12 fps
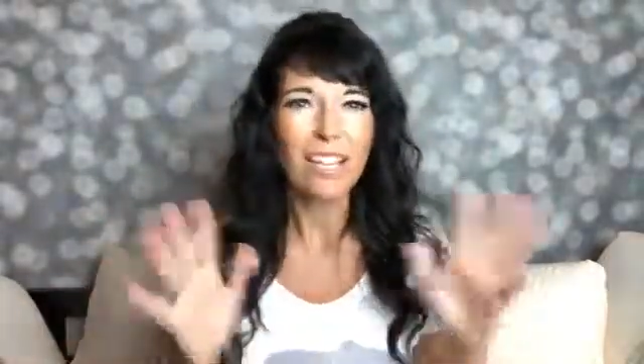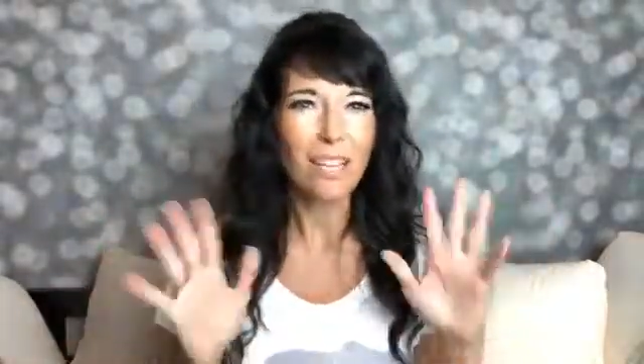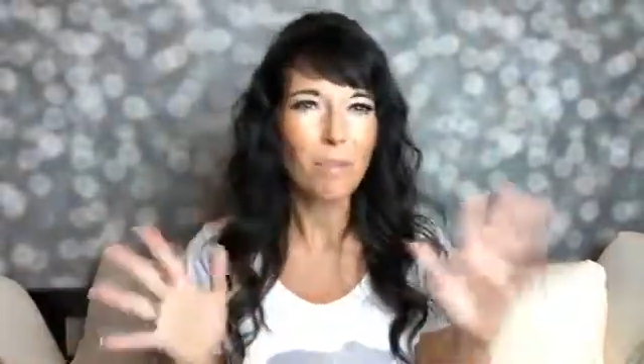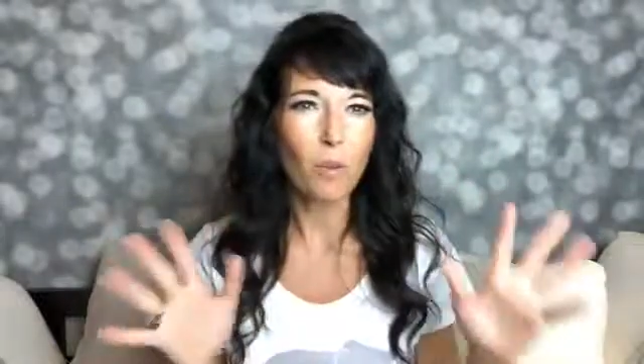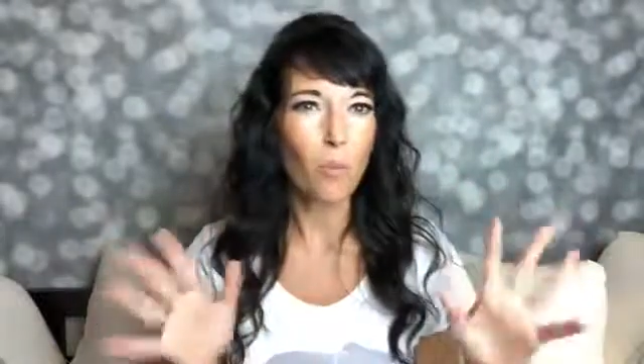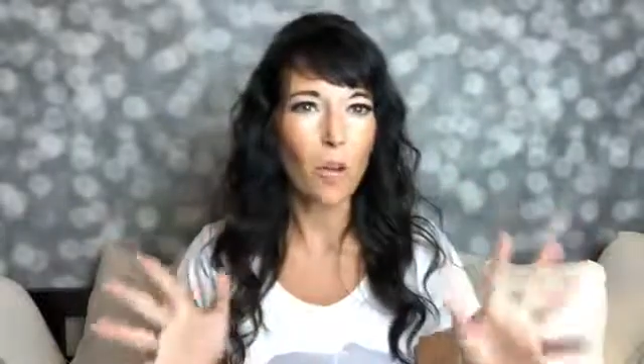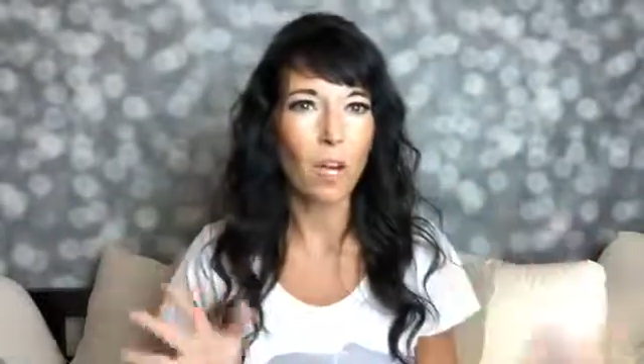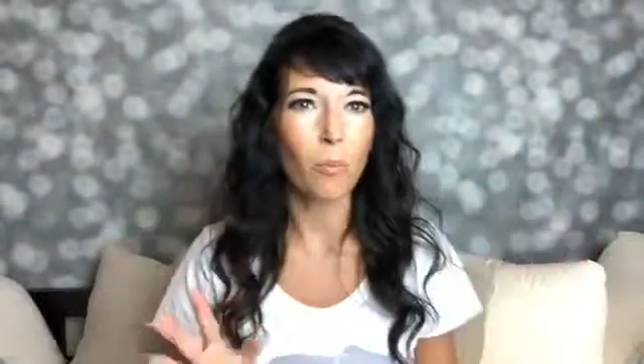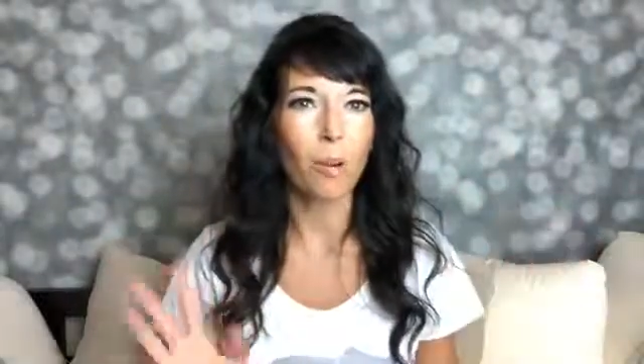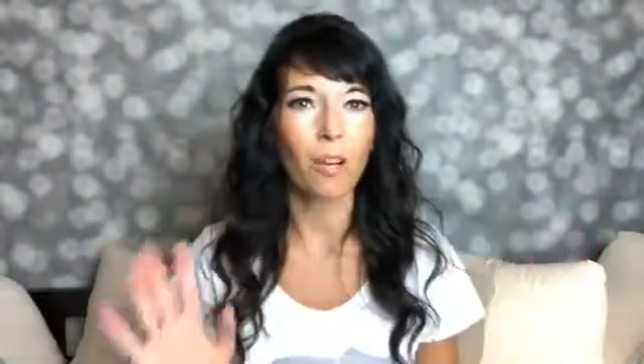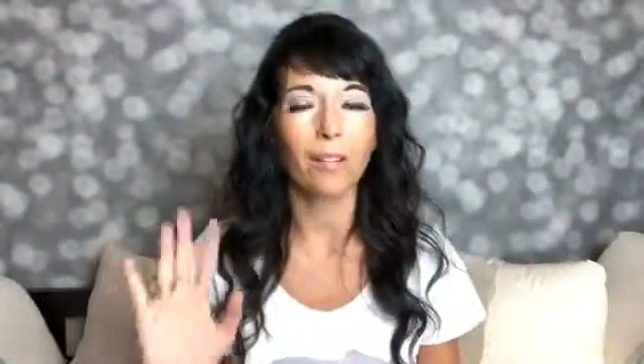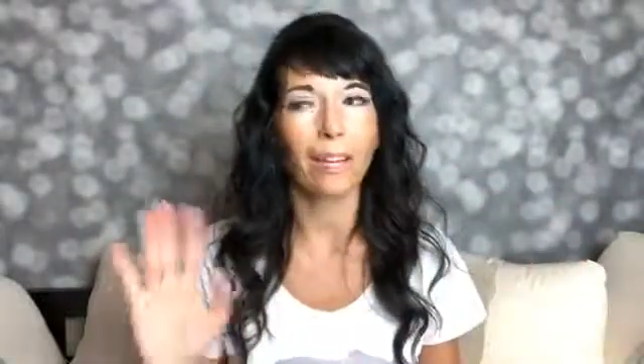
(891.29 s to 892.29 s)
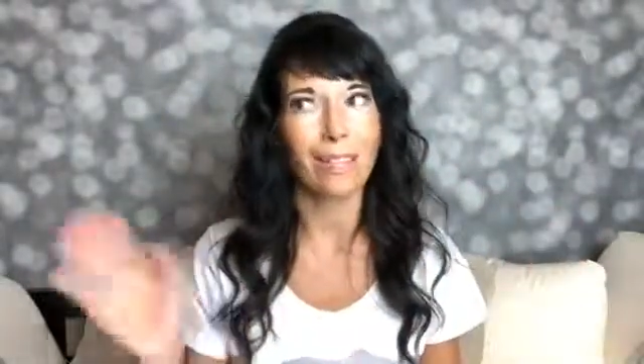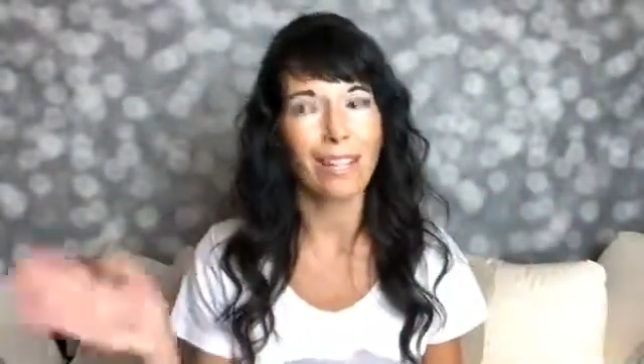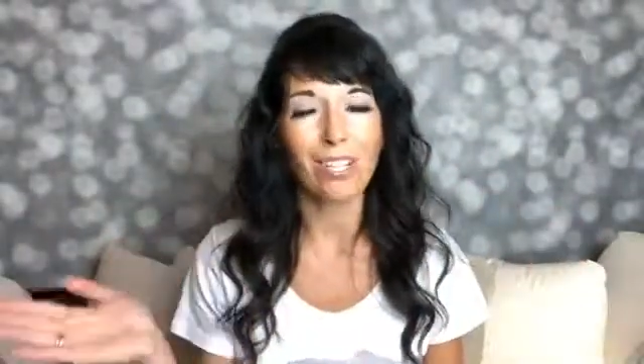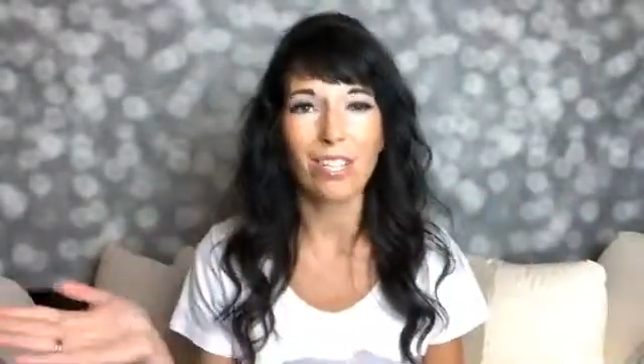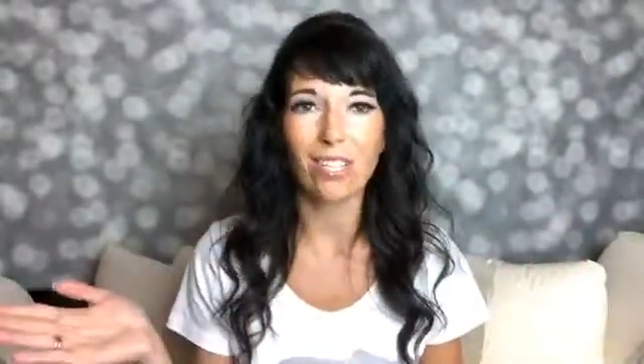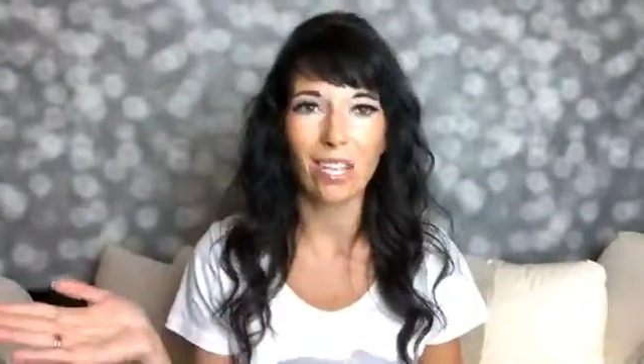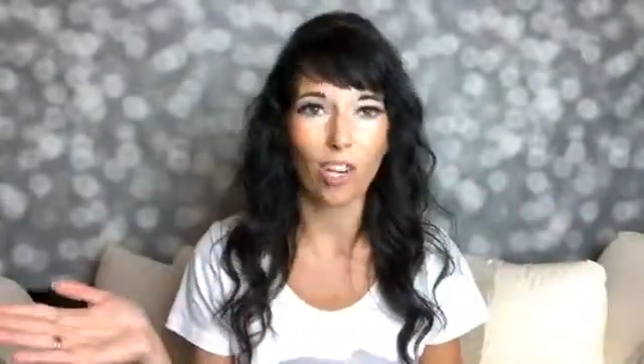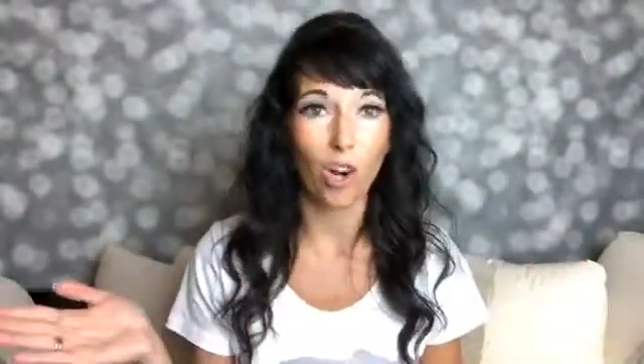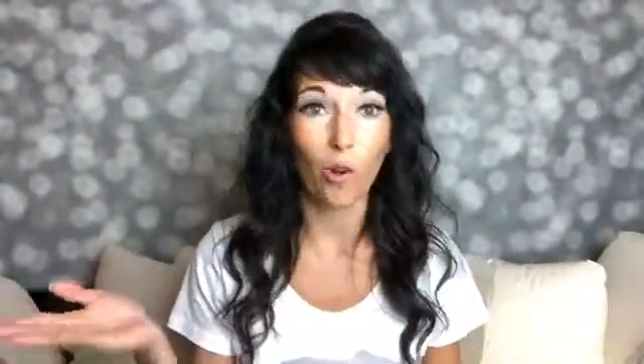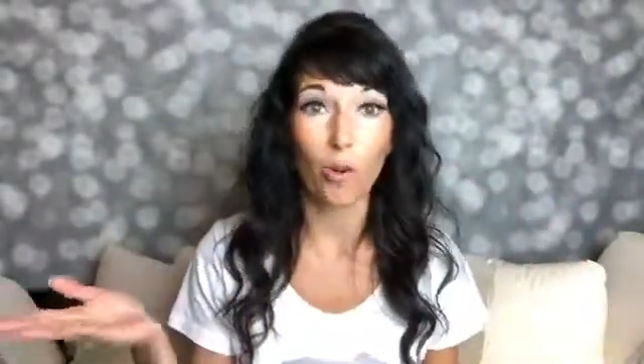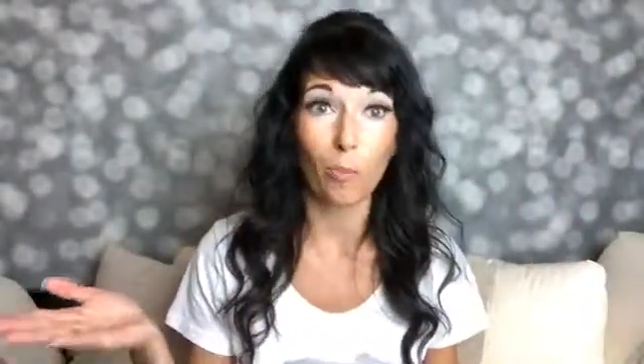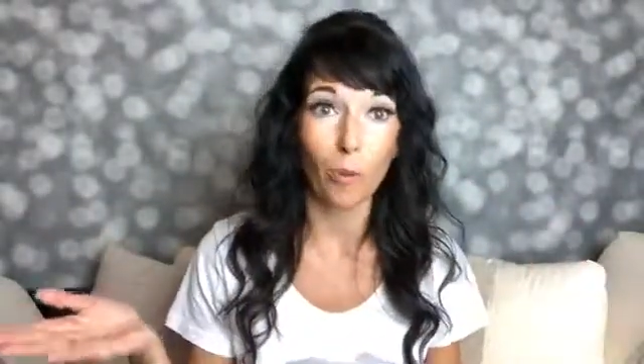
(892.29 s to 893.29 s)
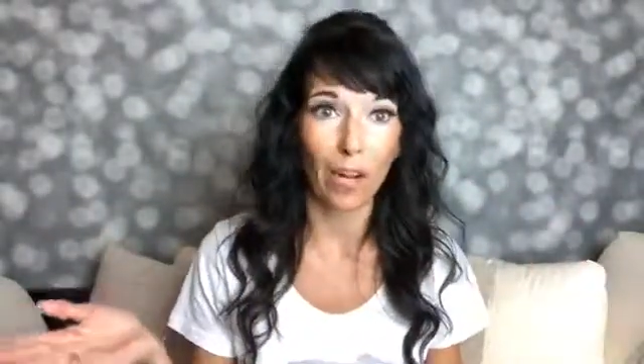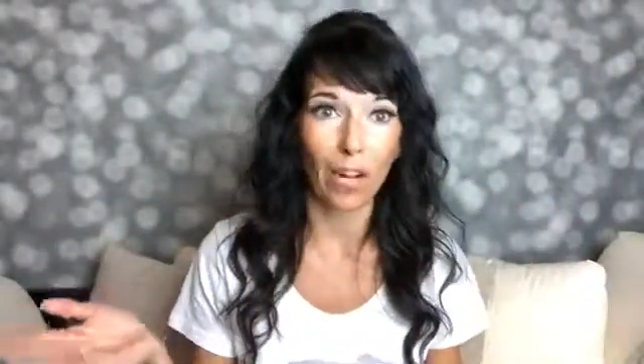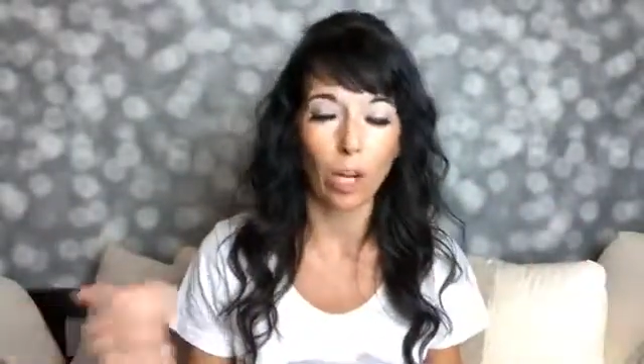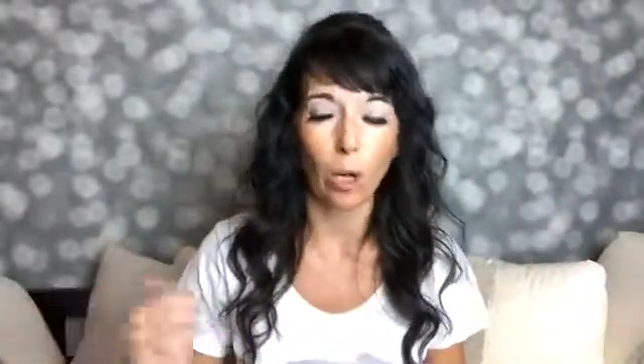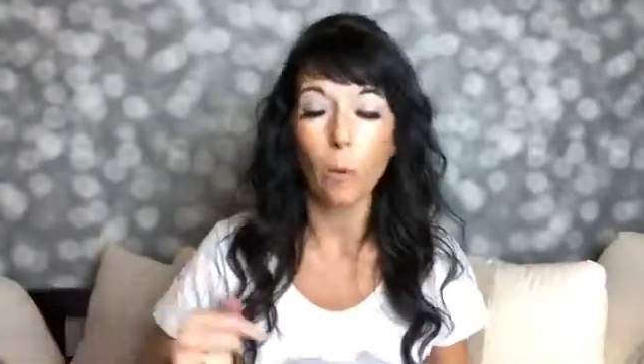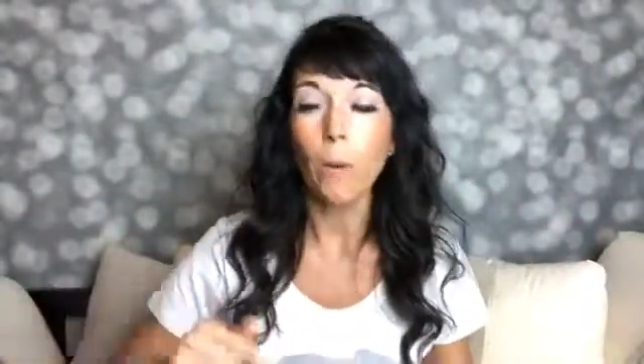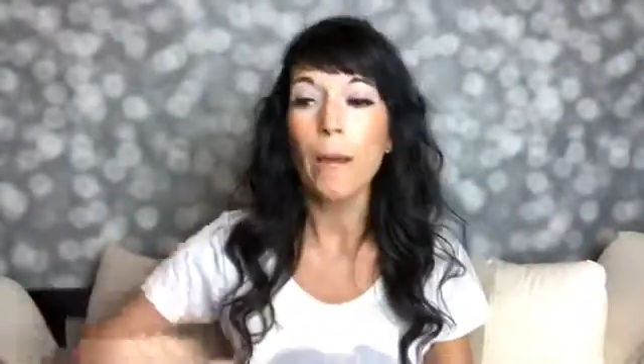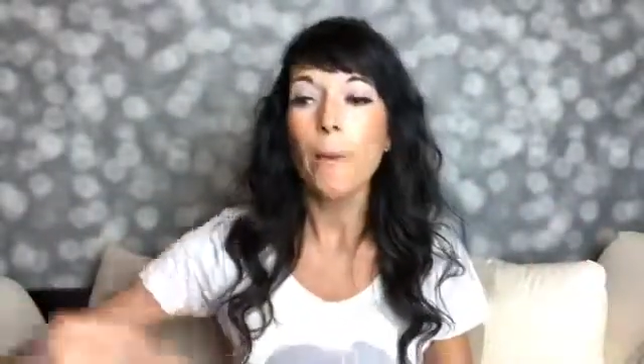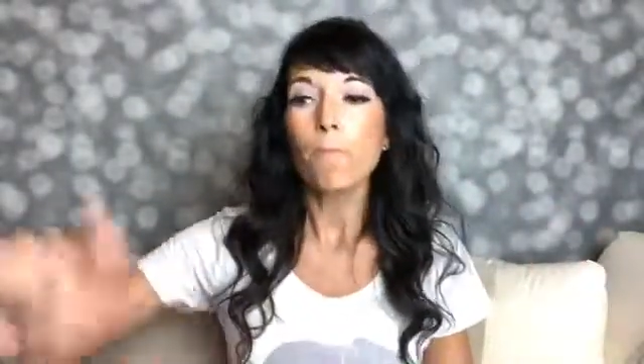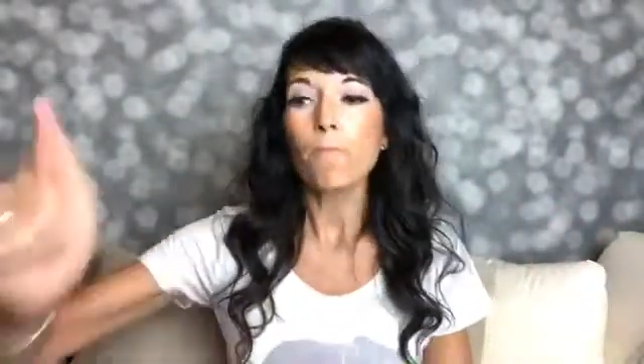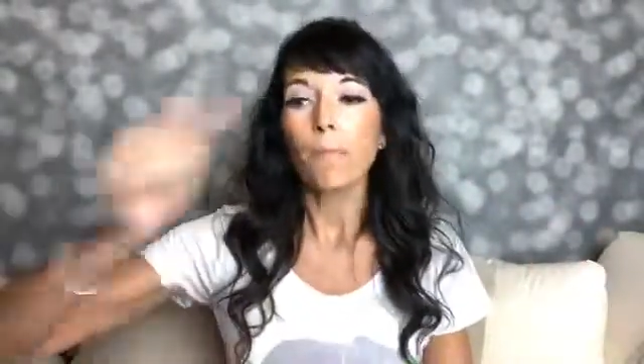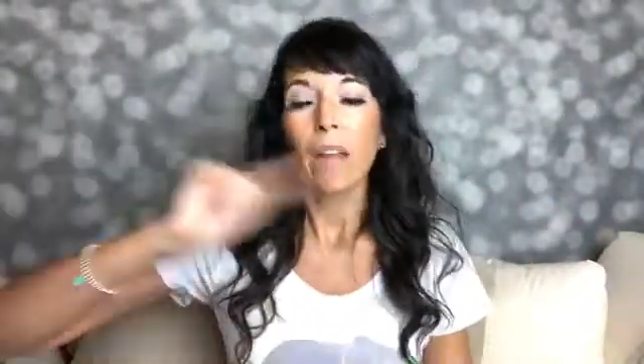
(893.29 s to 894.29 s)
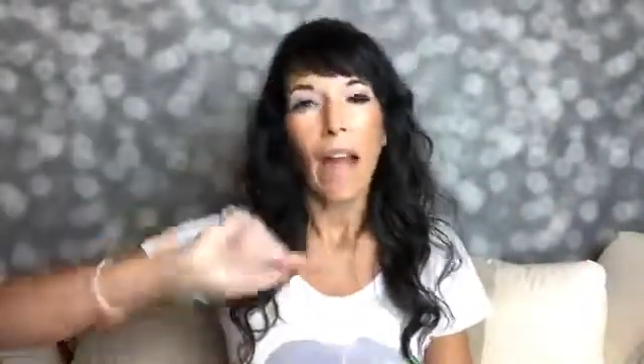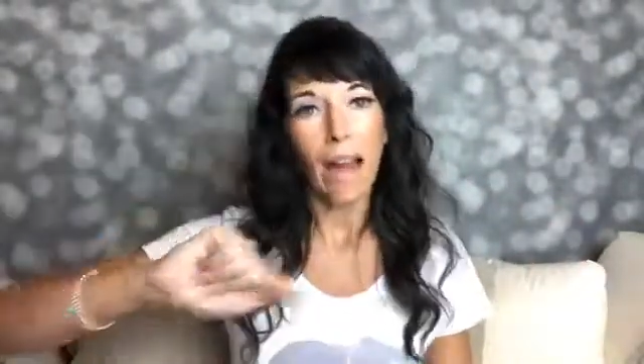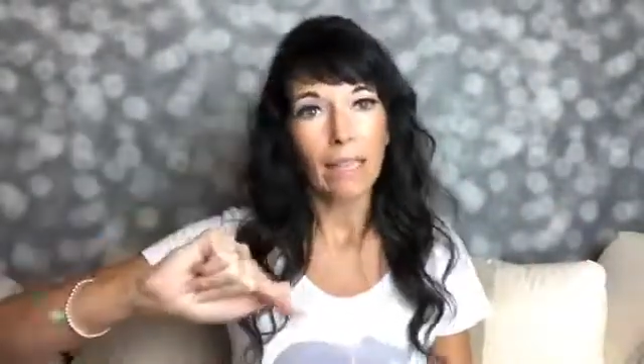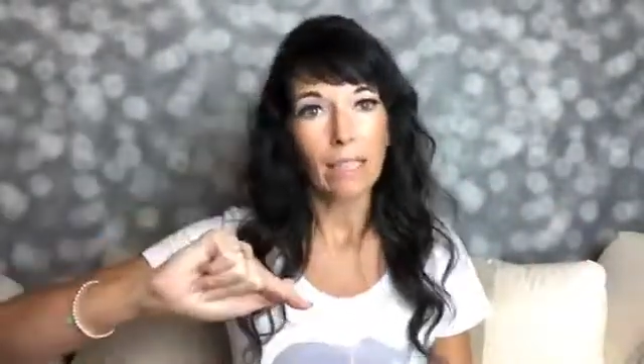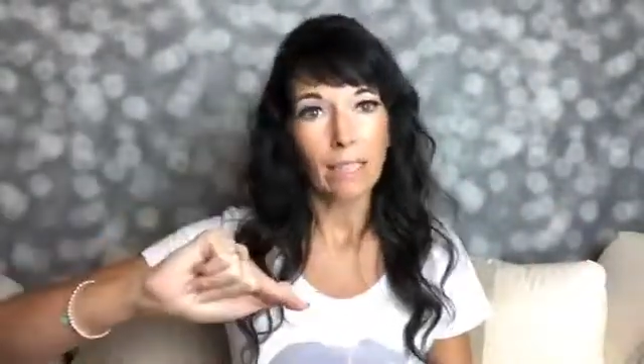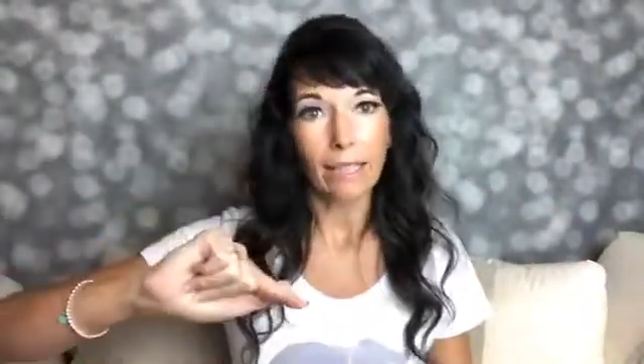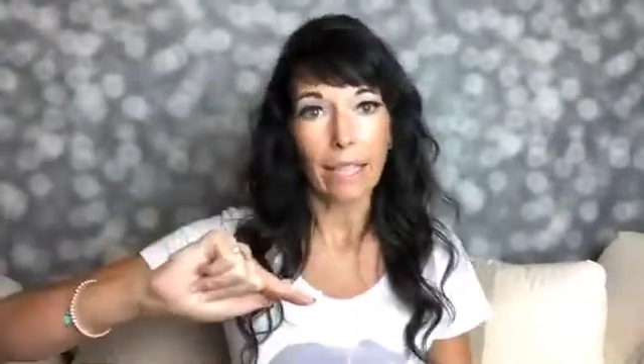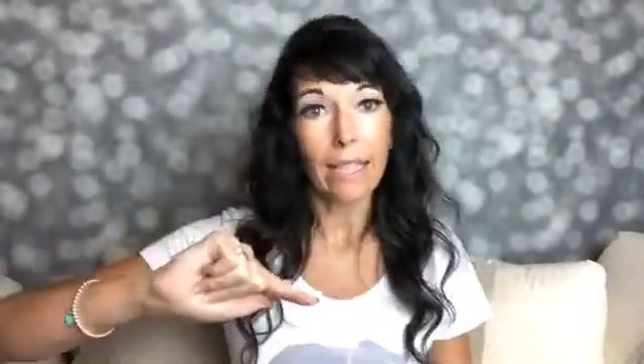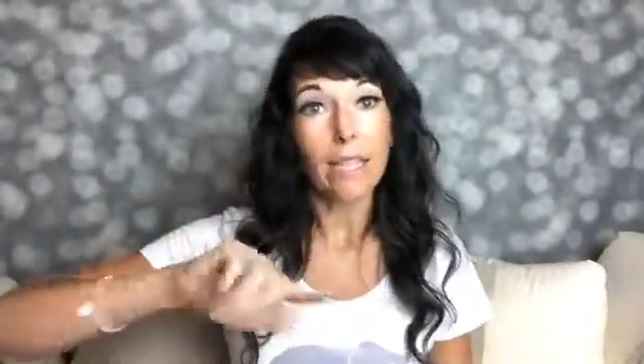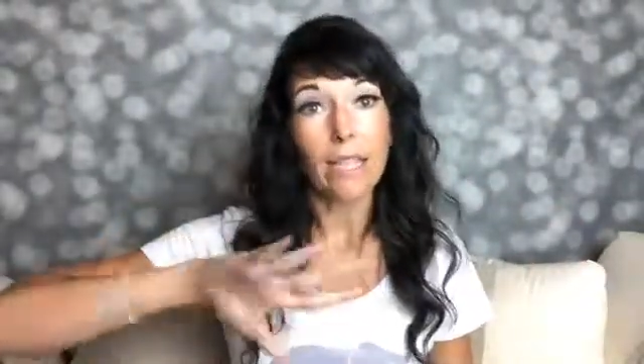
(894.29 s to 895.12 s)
something weird where you're like, they just didn't know, they're brand new, hide the link.